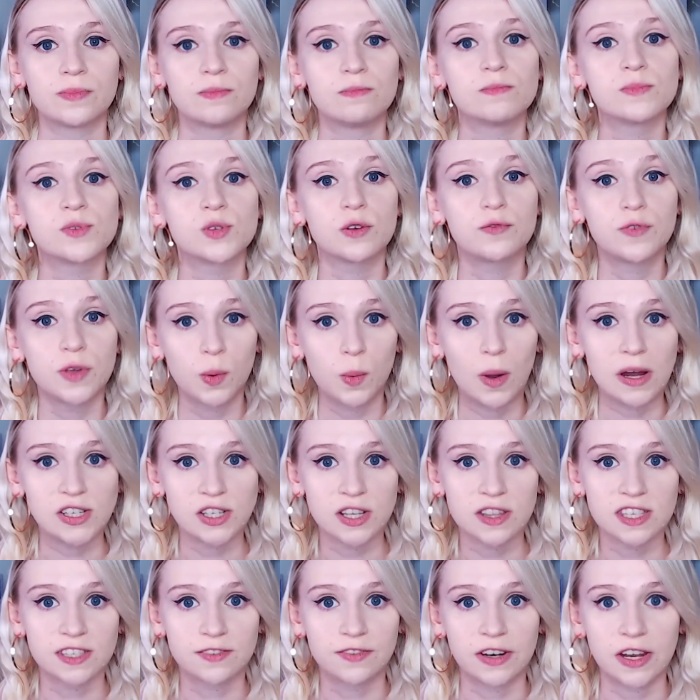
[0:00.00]
So if you're watching
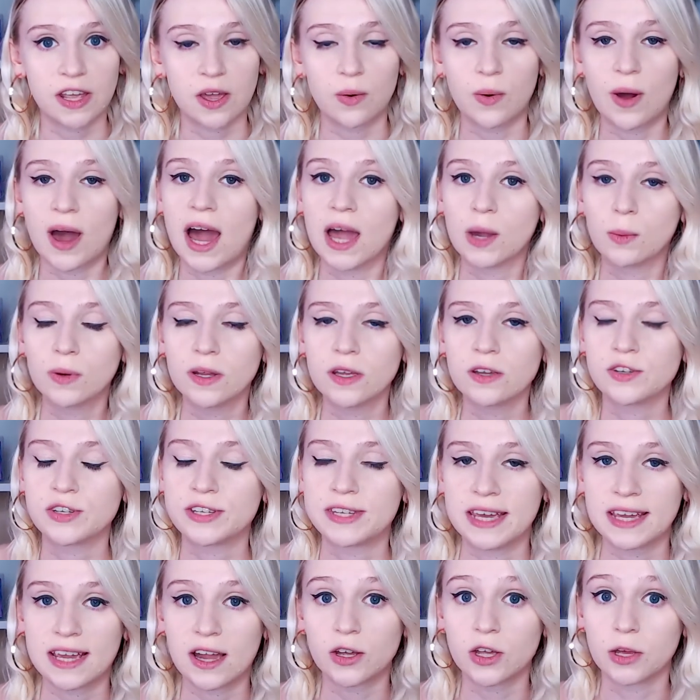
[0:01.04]
this video, I want you to
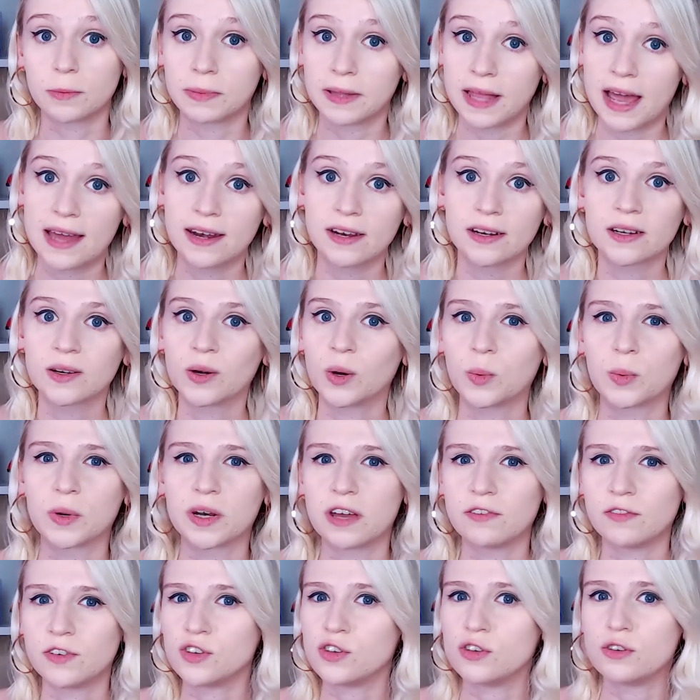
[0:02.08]
take out your planner or
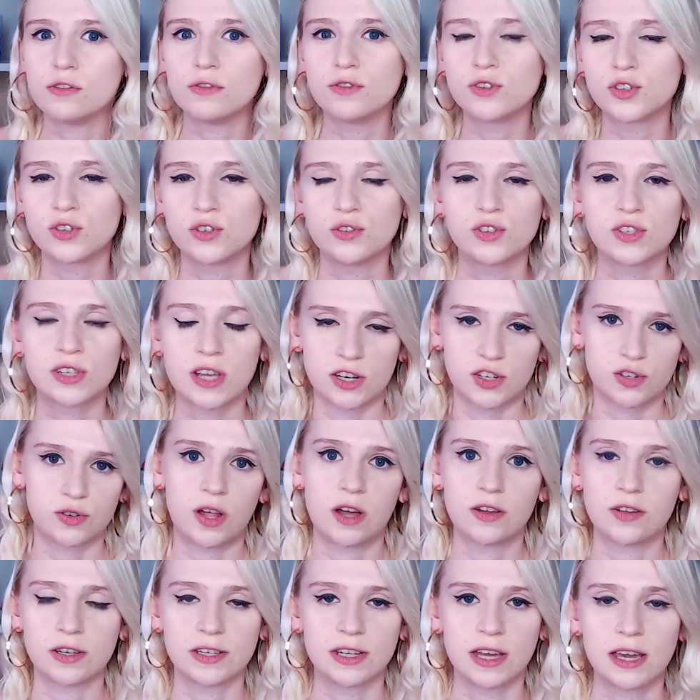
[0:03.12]
whatever you use to schedule out
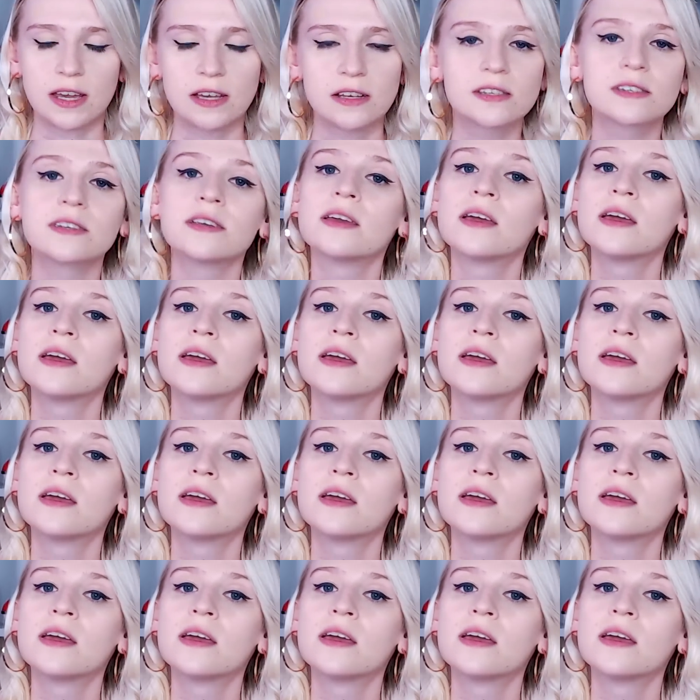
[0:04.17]
your days,